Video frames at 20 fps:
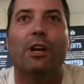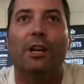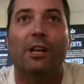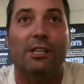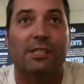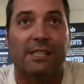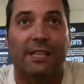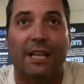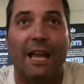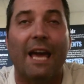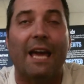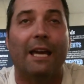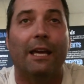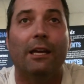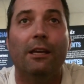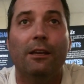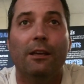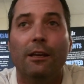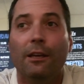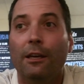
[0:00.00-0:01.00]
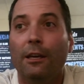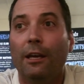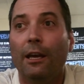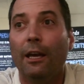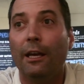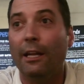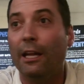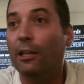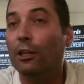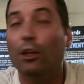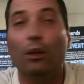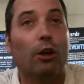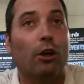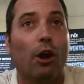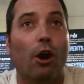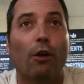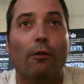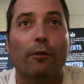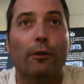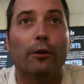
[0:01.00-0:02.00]
in his leg. And then you
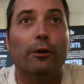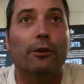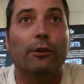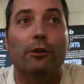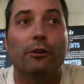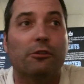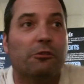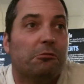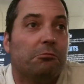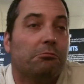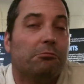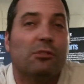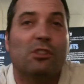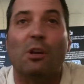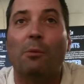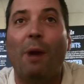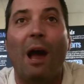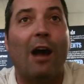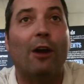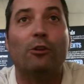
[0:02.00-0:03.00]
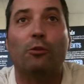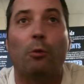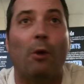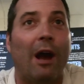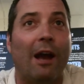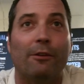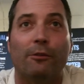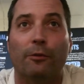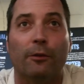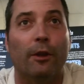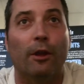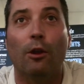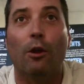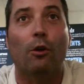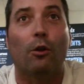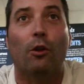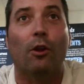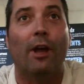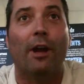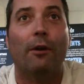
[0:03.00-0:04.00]
look over and there's some housewives from the
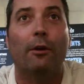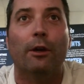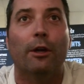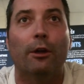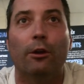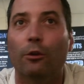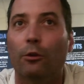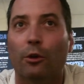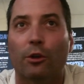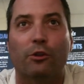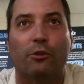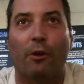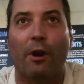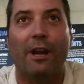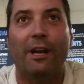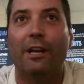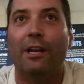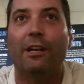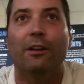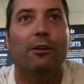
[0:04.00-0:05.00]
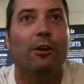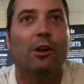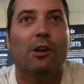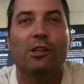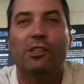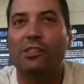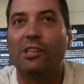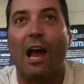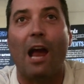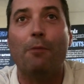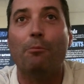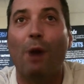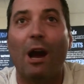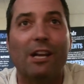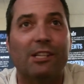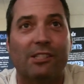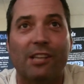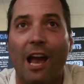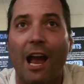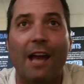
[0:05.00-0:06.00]
local area who are training side
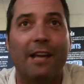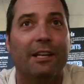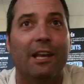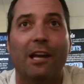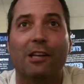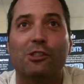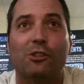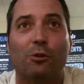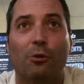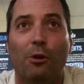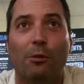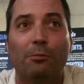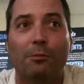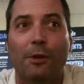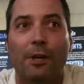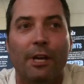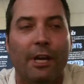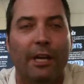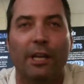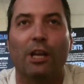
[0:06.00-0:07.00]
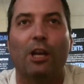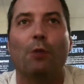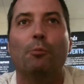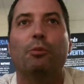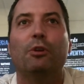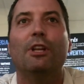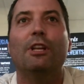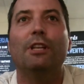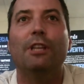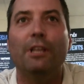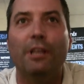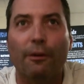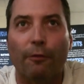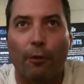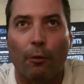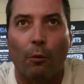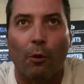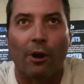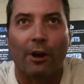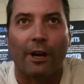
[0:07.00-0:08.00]
by side next to him in a completely
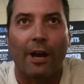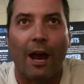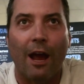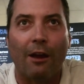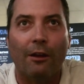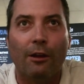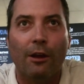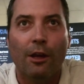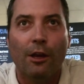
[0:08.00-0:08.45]
different workout